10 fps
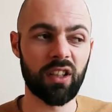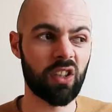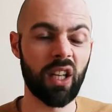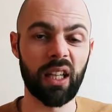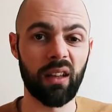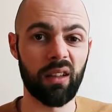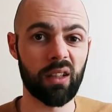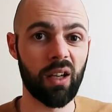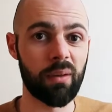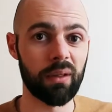society of the
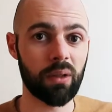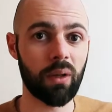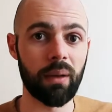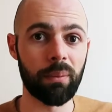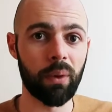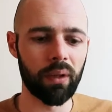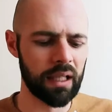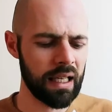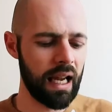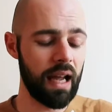time is quite important.
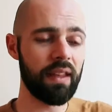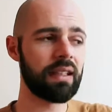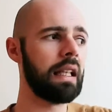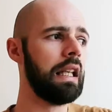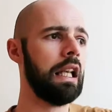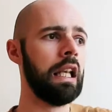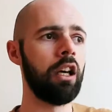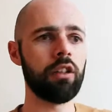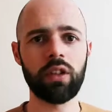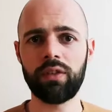And there's a
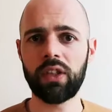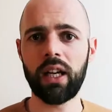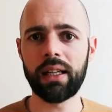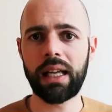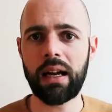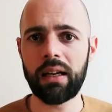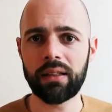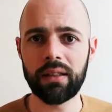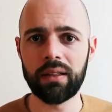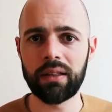lot of side
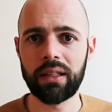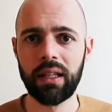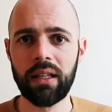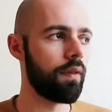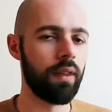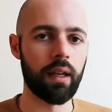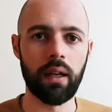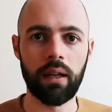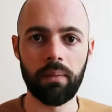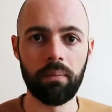characters that
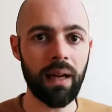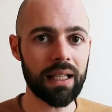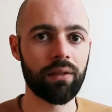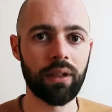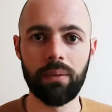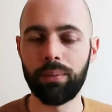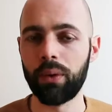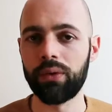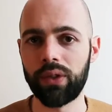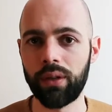are massively
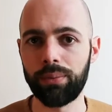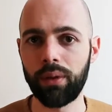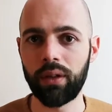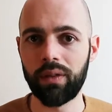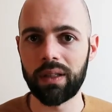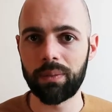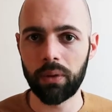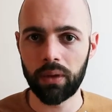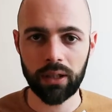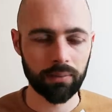important to the plot of this
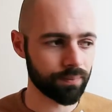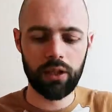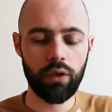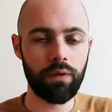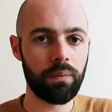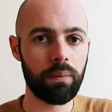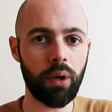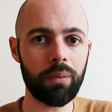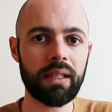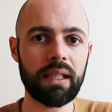book. You've
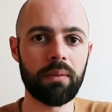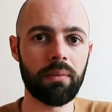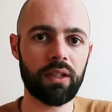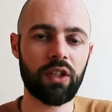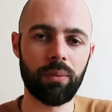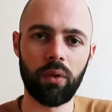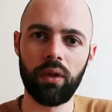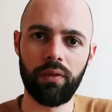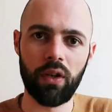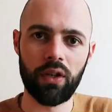probably seen much
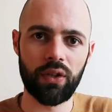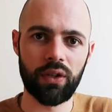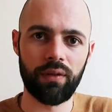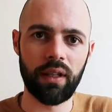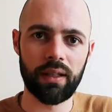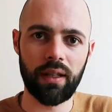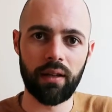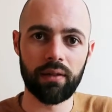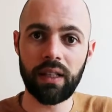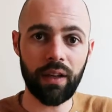smaller versions of this.
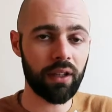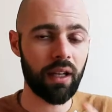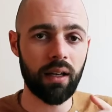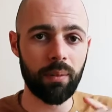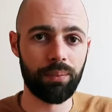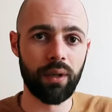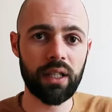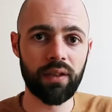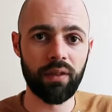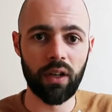There definitely are
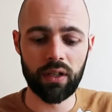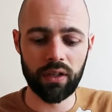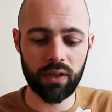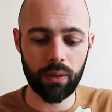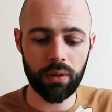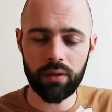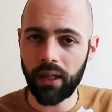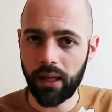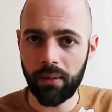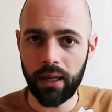abridged versions. I wouldn't
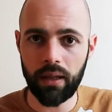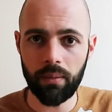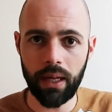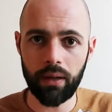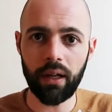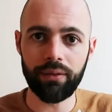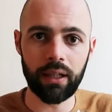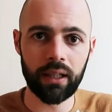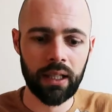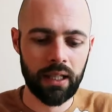recommend them.
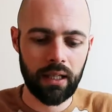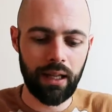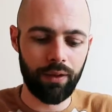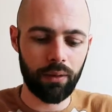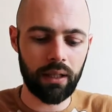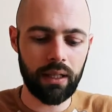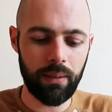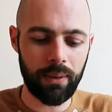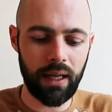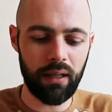However, if you want to
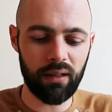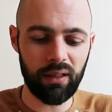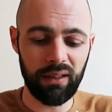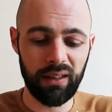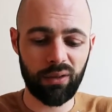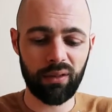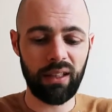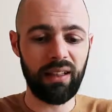nip out literally